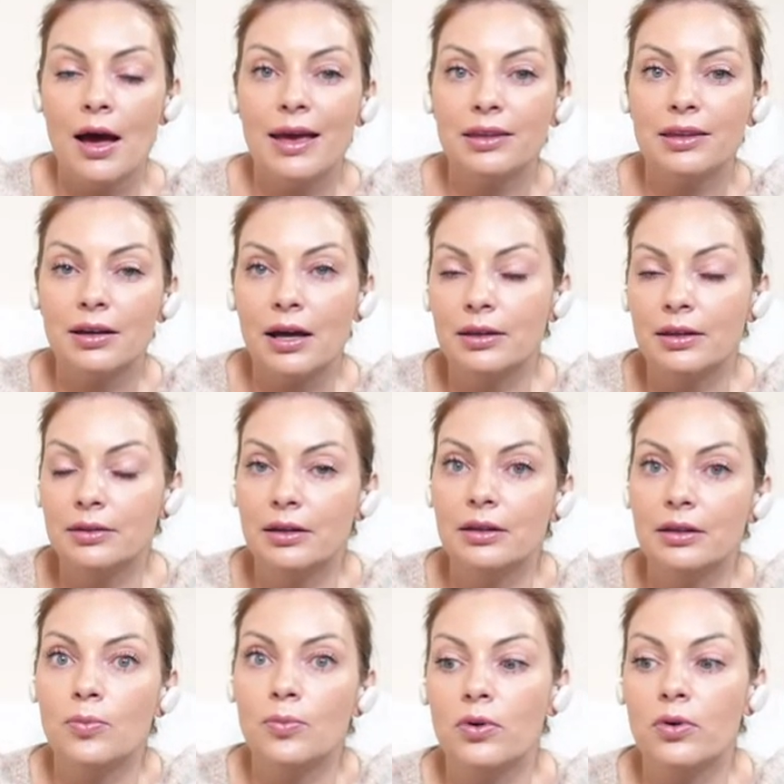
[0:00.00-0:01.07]
uh,
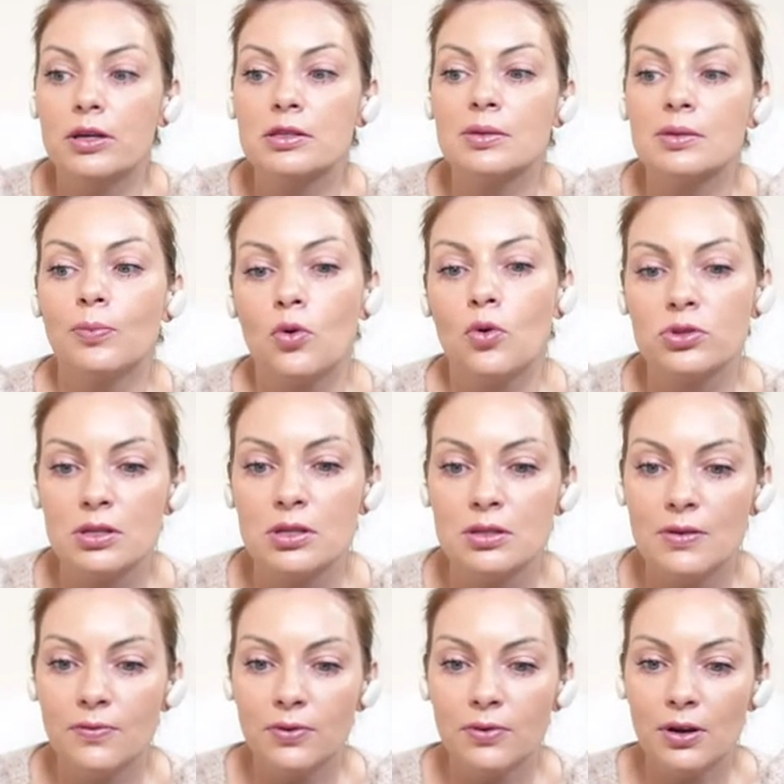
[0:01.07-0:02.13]
800 positive
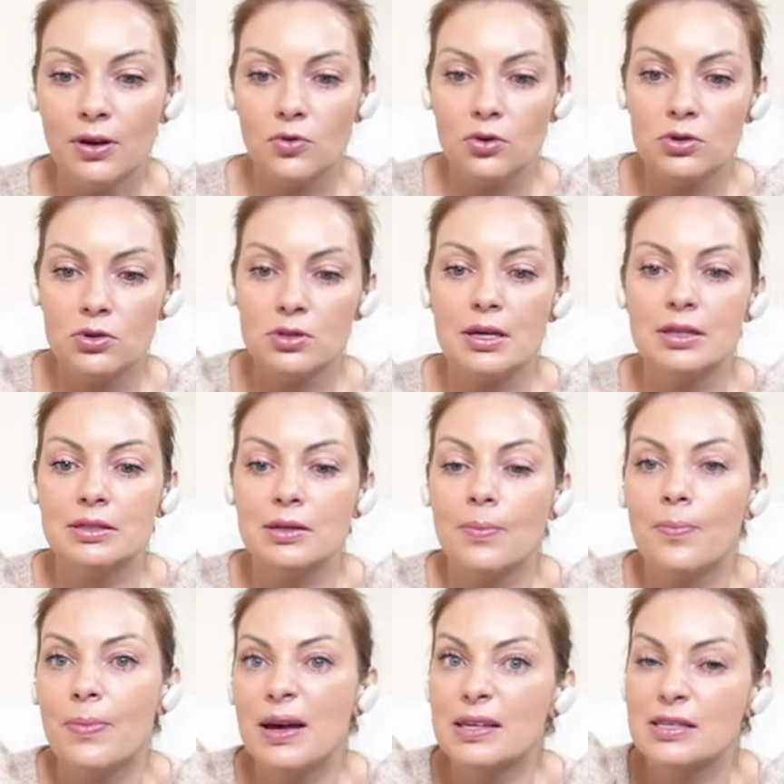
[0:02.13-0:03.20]
reviews. It's
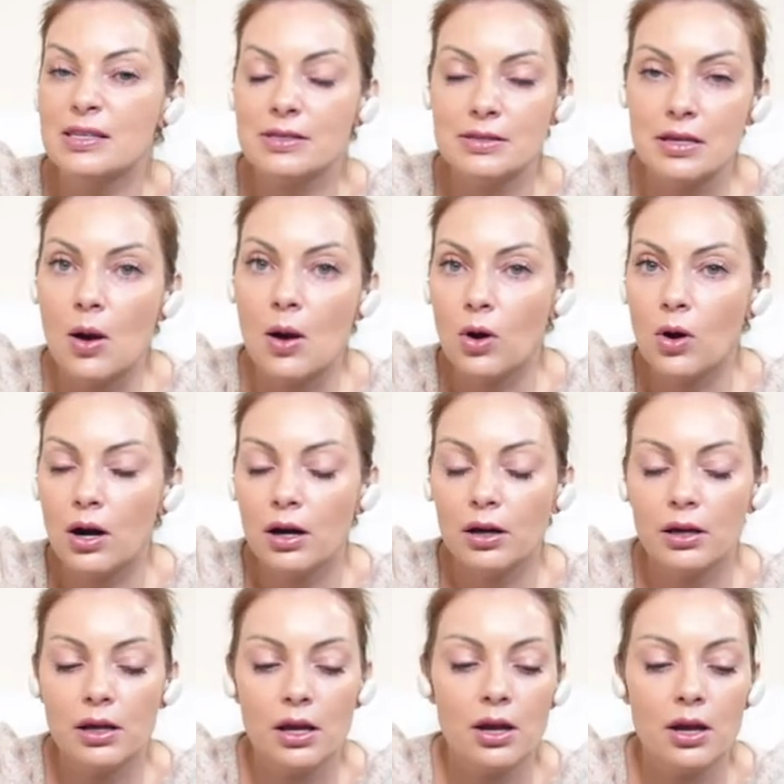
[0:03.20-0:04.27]
a
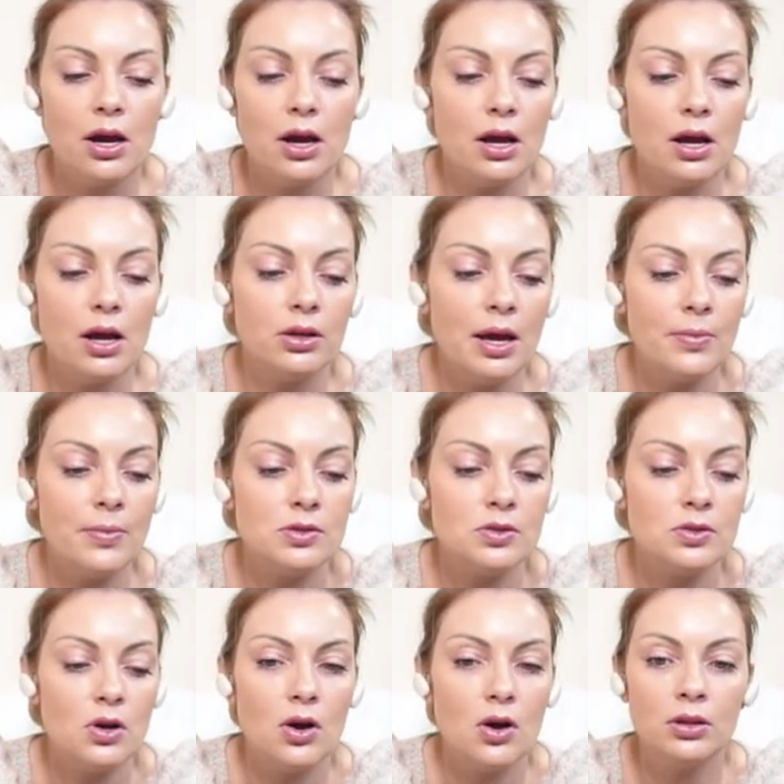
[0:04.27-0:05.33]
bestseller here on
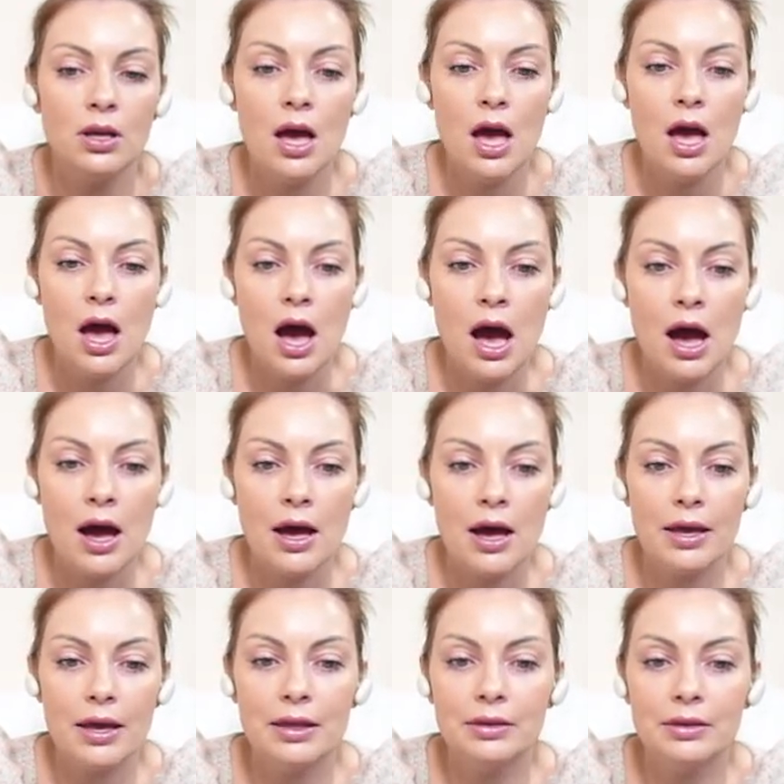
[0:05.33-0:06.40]
Amazon uh,
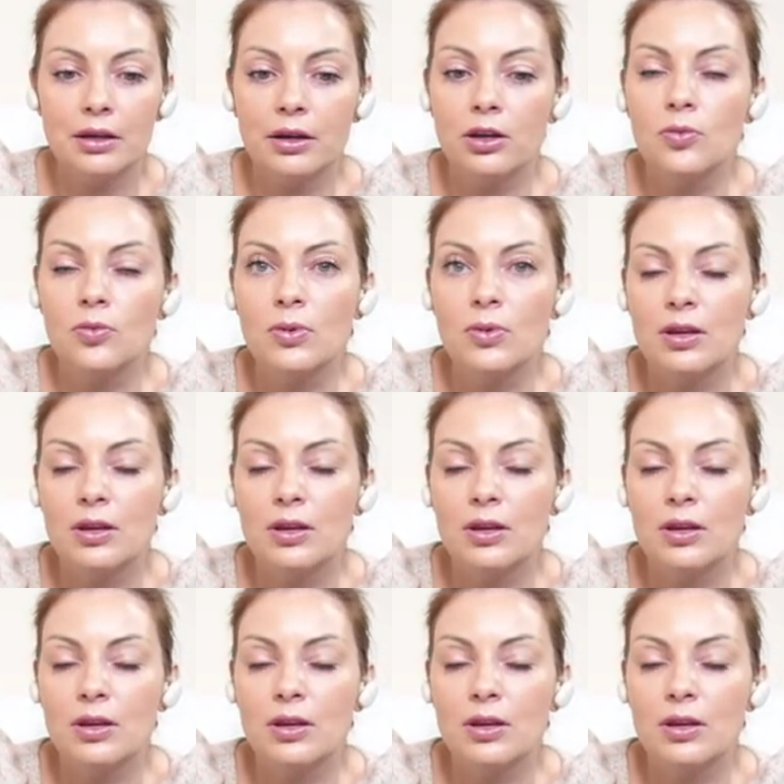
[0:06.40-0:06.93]
in the